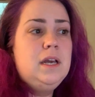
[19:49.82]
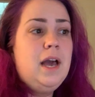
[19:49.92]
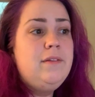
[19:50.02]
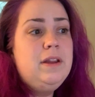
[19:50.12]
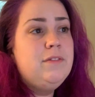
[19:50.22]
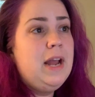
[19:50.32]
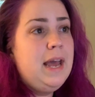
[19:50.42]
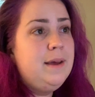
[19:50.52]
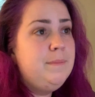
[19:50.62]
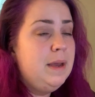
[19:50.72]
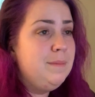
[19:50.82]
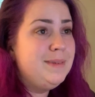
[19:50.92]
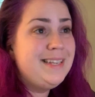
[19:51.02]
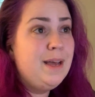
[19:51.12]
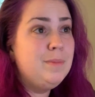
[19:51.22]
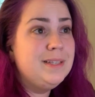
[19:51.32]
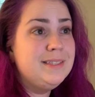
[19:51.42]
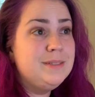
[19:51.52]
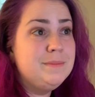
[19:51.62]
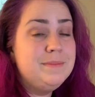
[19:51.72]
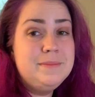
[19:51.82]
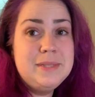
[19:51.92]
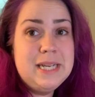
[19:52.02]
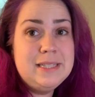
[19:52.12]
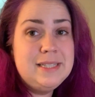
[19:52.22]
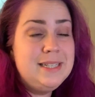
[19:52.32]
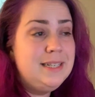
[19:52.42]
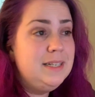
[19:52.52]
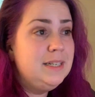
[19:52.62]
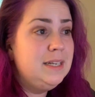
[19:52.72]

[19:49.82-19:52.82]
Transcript: I've never had my metabolism tested,